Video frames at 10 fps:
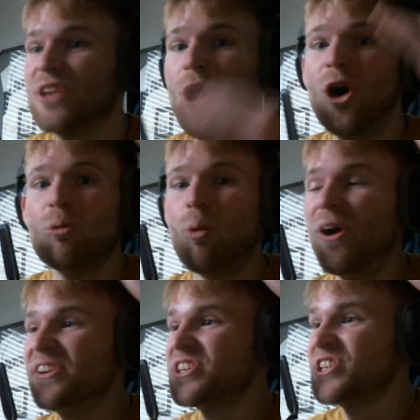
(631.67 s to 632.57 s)
this is all
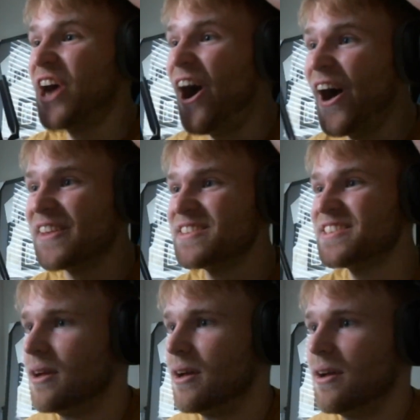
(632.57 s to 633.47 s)
one shot.
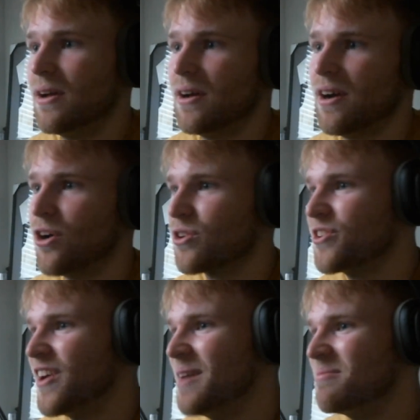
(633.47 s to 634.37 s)

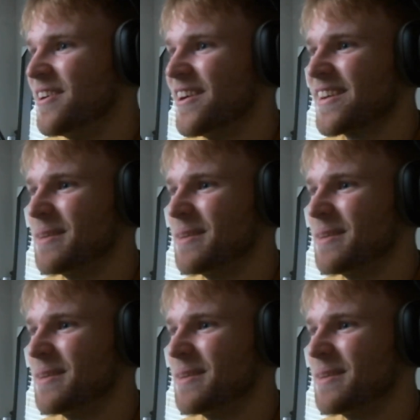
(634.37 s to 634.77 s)
Oh crap, man.